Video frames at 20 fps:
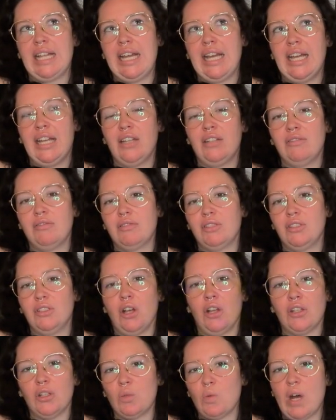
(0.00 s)
they're
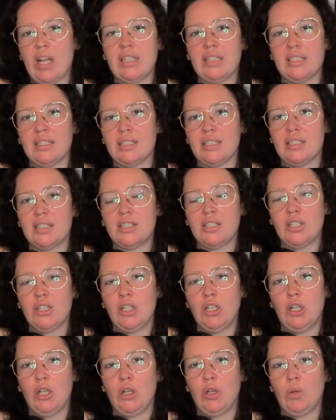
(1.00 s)
not the
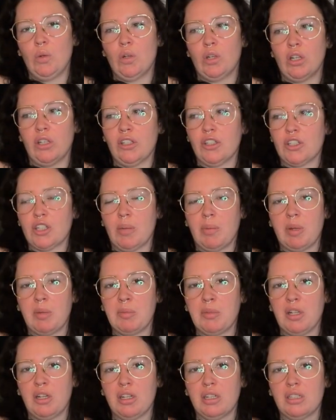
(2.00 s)
ones who are on the
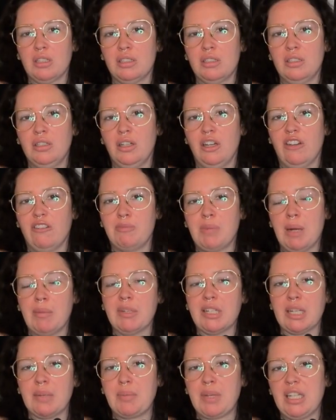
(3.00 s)
chopping block
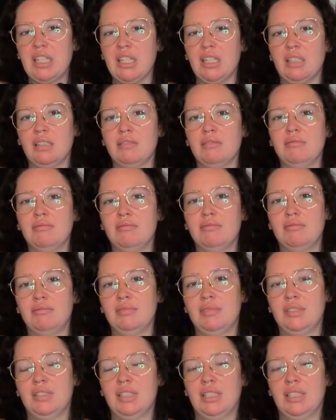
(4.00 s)
of public opinion.